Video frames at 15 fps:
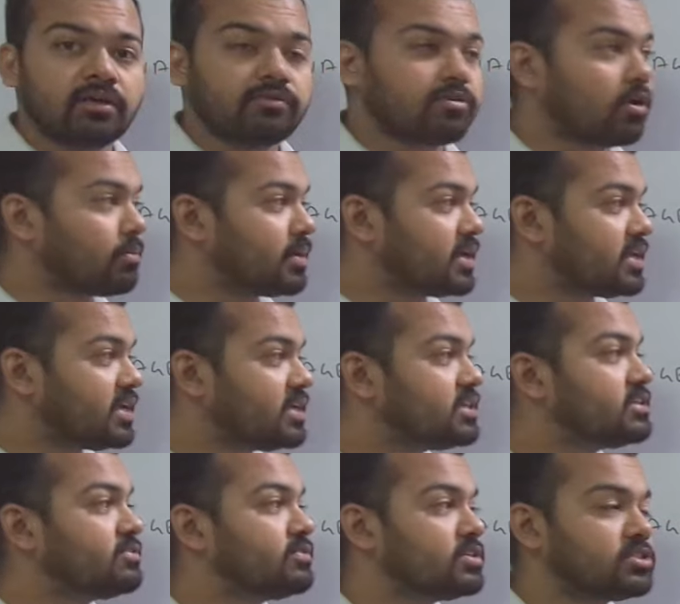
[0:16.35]
from an
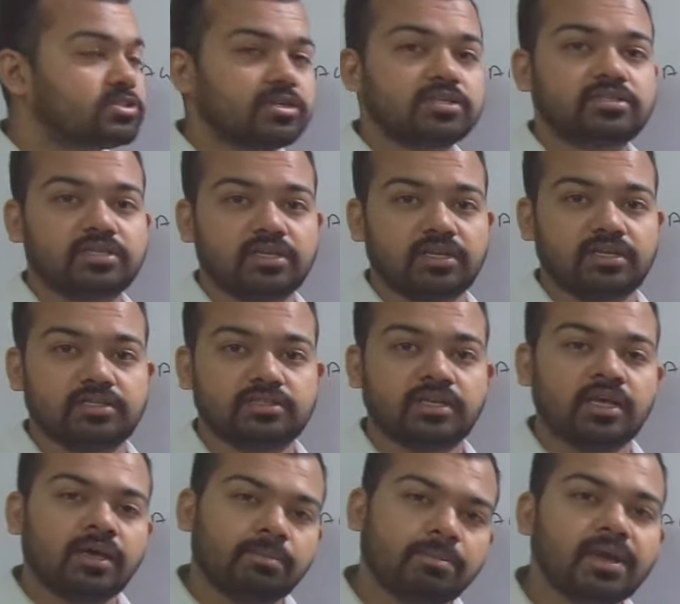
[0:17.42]
individual series.
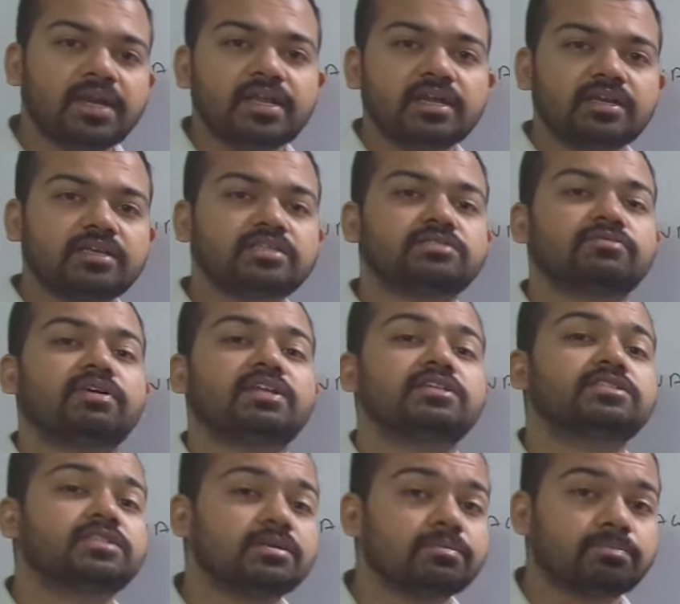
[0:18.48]
Median is very
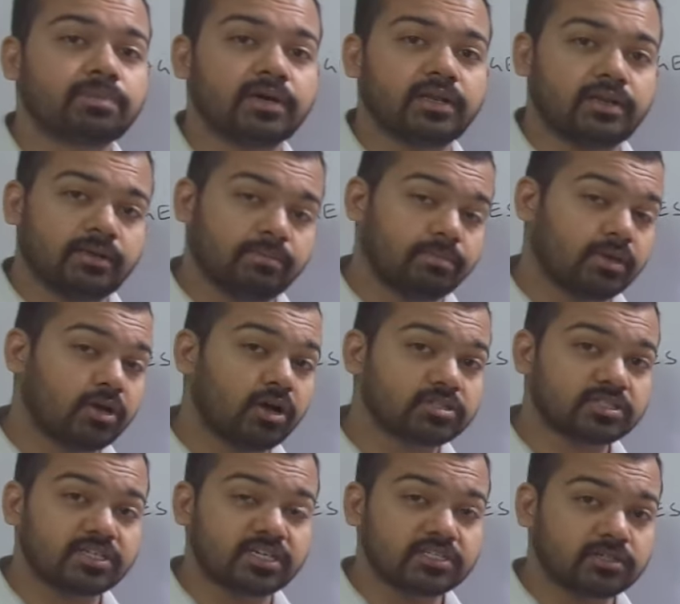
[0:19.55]
simple because
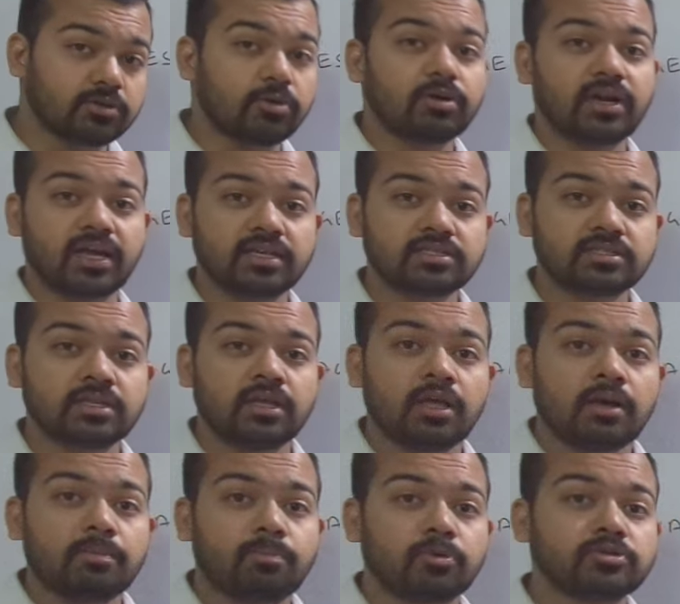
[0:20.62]
it is known as
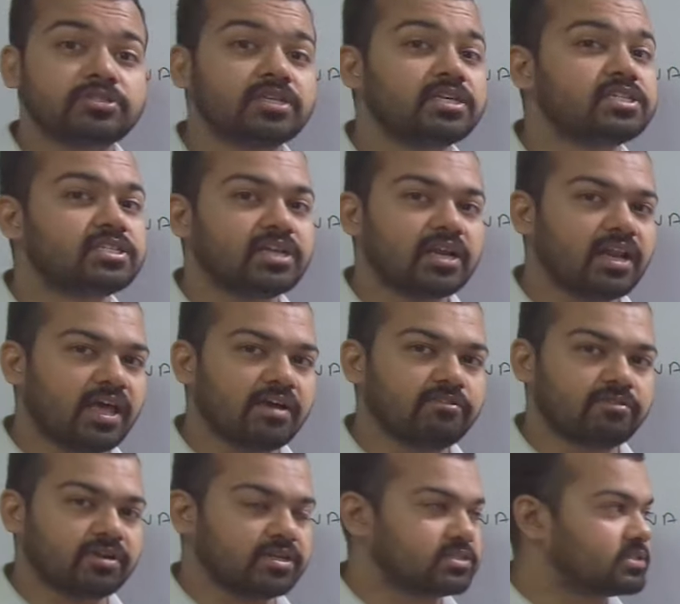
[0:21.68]
positional
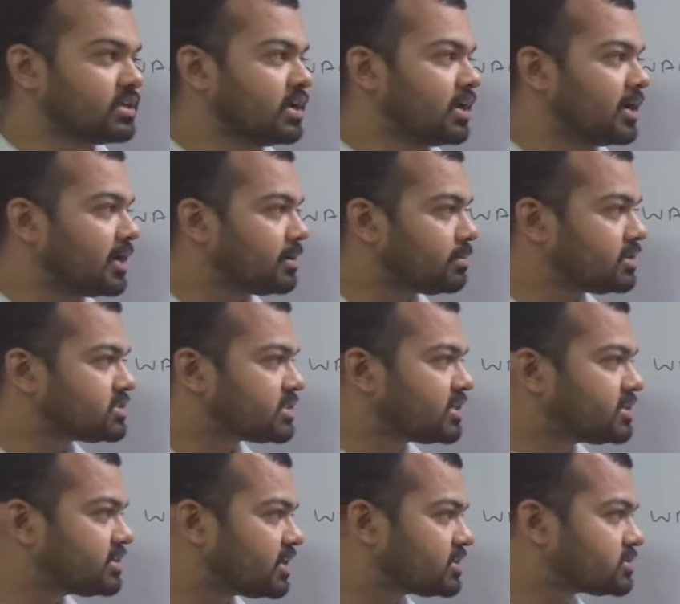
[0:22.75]
average. It means
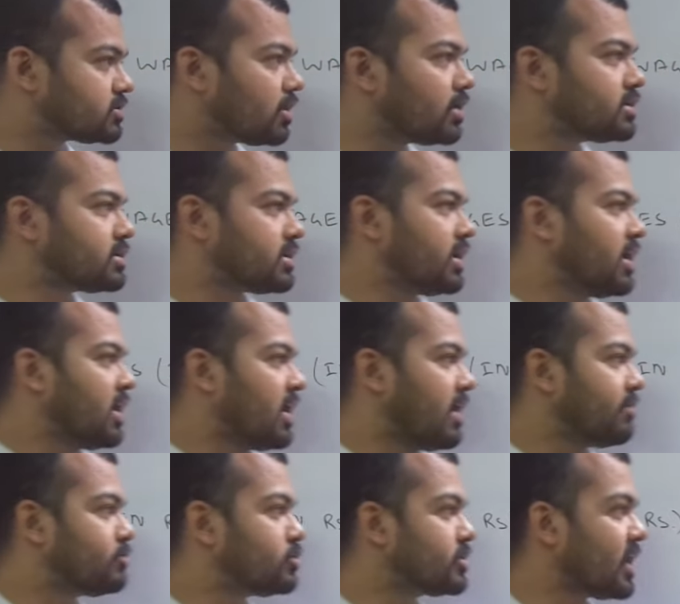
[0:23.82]
it does not
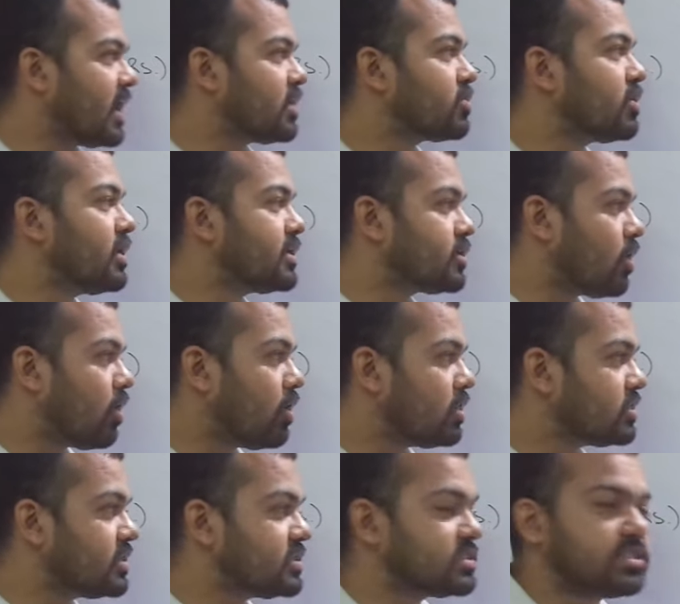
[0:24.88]
have to calculate all
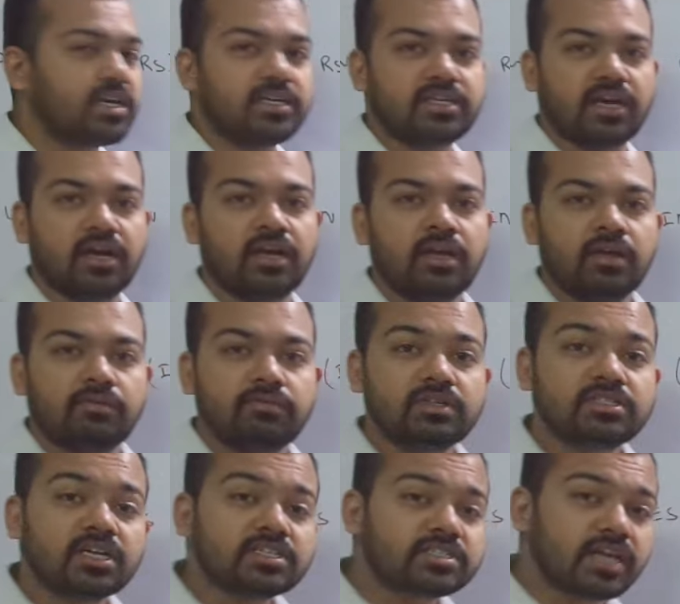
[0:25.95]
these data. We
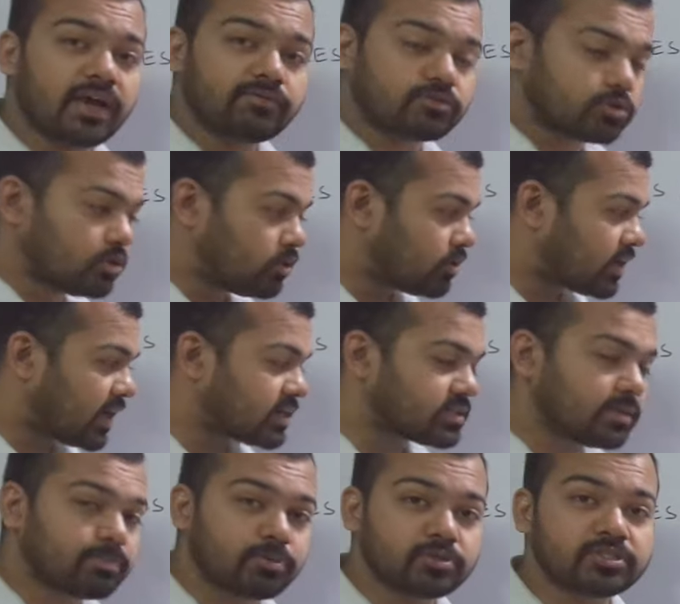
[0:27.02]
just have to look at
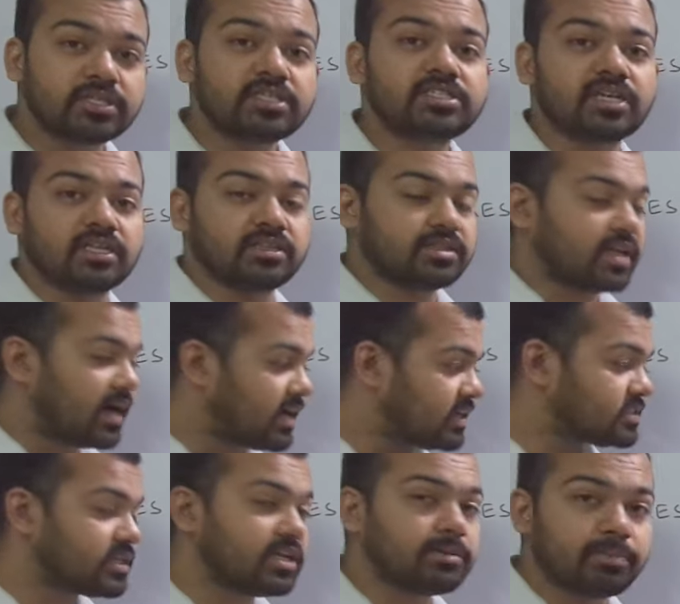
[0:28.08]
the position, that
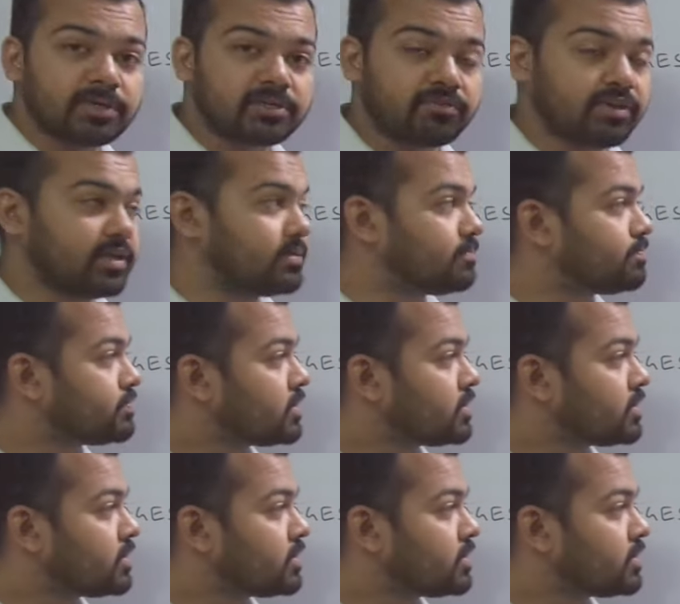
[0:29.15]
is in between.